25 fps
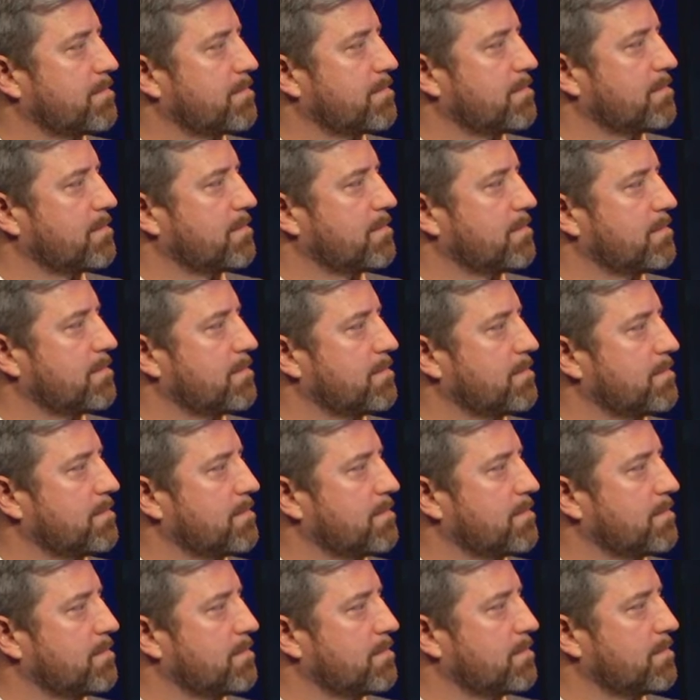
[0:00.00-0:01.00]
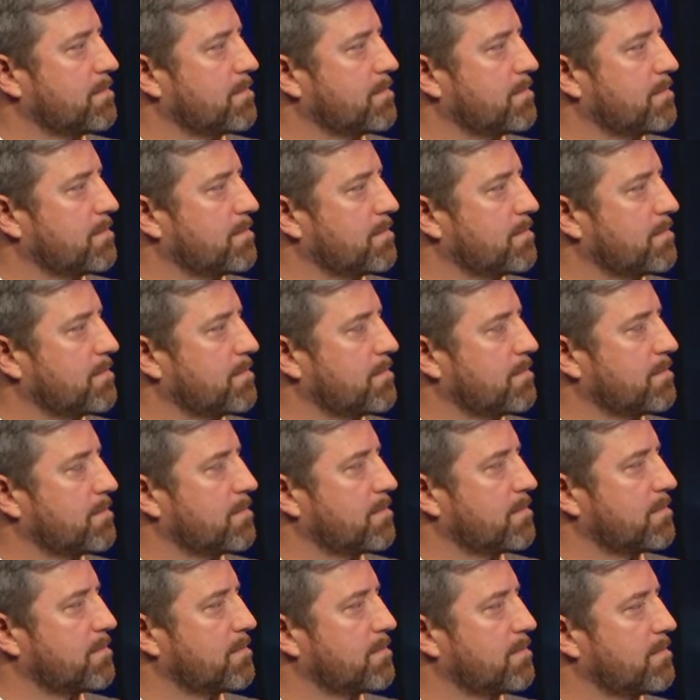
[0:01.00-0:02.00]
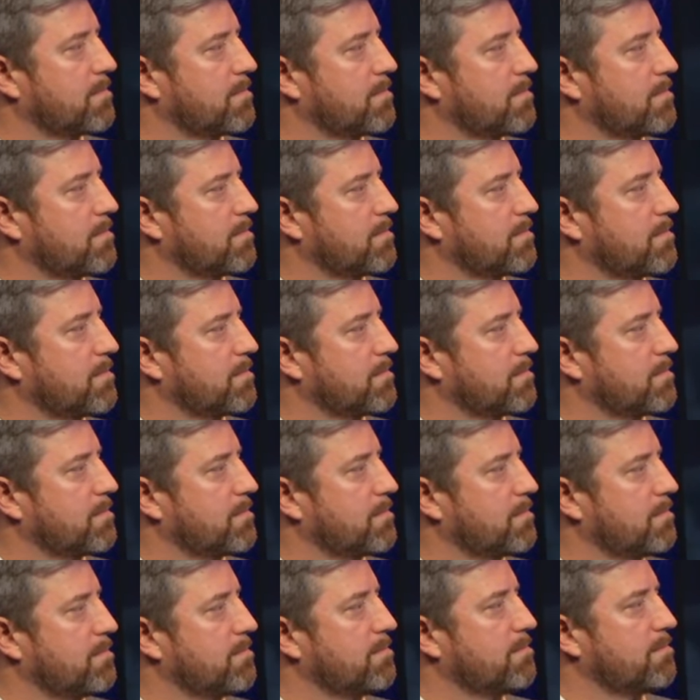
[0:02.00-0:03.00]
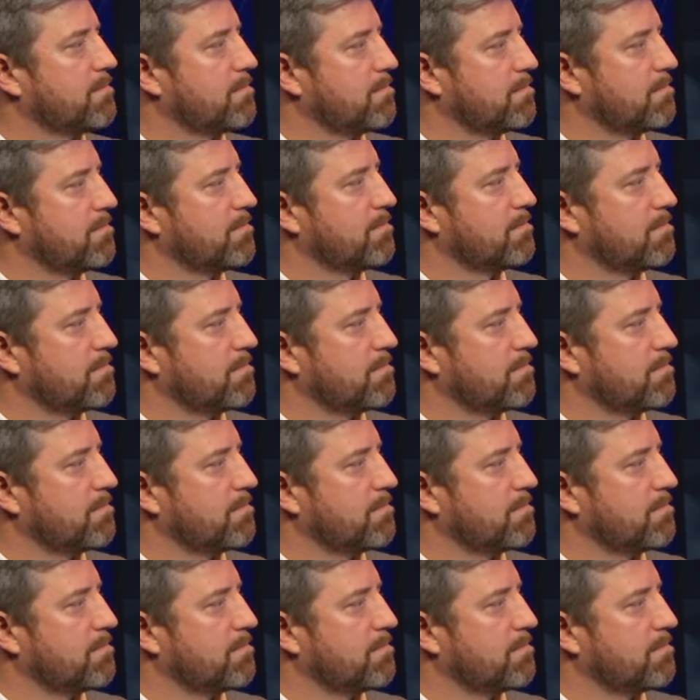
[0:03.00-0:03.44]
No words are spoken by the person on screen.